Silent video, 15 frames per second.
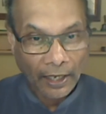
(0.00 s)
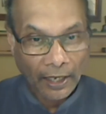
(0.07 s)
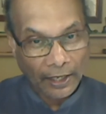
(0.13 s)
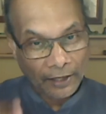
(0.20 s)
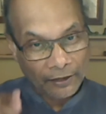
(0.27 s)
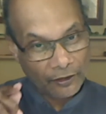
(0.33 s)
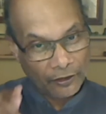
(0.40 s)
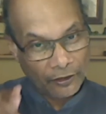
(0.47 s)

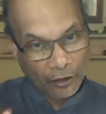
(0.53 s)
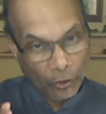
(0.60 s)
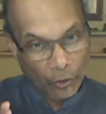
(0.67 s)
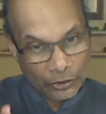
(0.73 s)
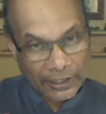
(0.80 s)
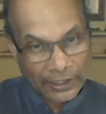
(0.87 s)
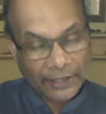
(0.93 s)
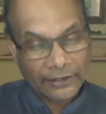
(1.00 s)
And
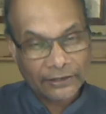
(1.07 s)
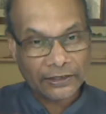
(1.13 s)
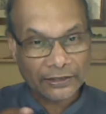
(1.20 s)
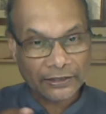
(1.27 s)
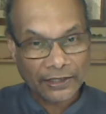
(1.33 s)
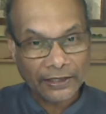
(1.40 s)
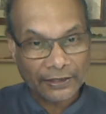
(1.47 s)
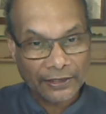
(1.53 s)
those actions
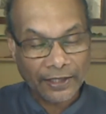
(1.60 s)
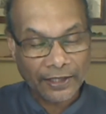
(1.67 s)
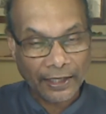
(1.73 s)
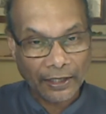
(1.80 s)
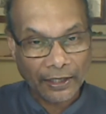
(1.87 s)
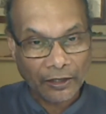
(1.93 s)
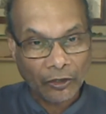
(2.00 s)
I take